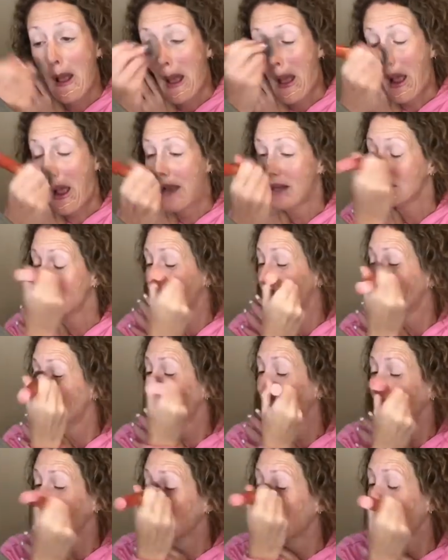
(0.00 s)
I just
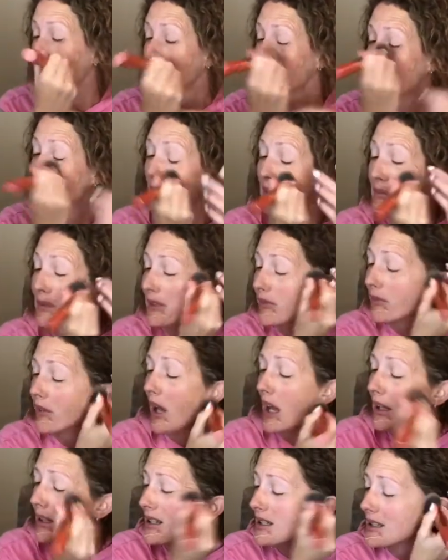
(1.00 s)
really like the BB
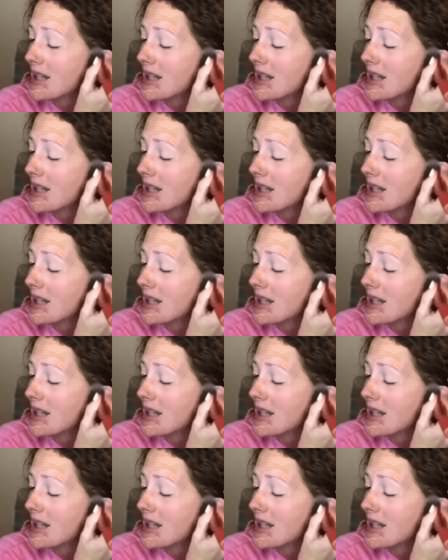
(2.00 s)
Flawless,